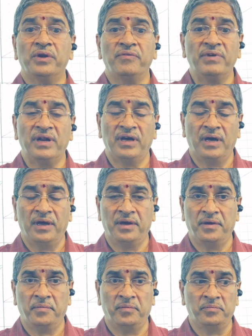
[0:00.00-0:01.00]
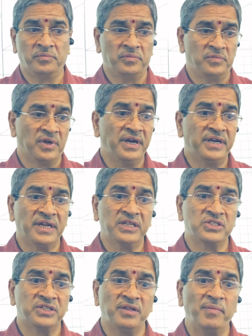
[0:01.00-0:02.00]

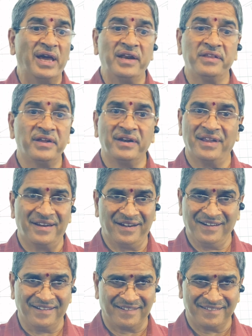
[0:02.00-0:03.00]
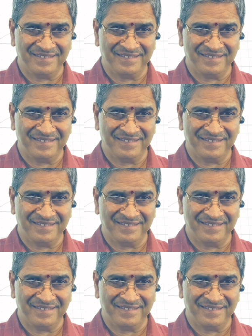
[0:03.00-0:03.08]
retrench the managing director